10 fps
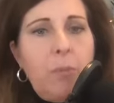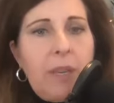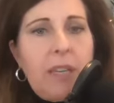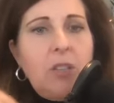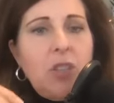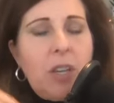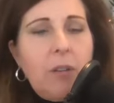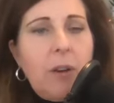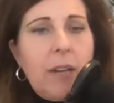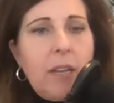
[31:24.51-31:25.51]
be
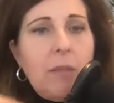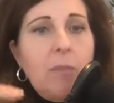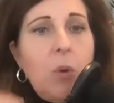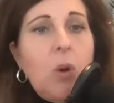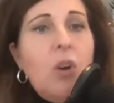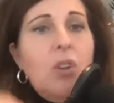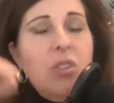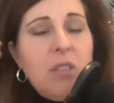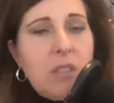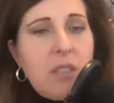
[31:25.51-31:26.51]
generating more
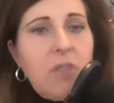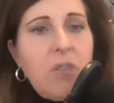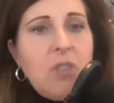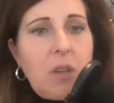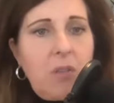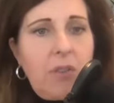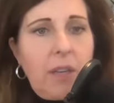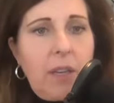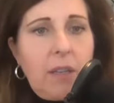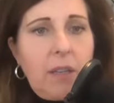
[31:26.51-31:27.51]
urgency for
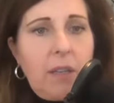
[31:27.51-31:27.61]
solving it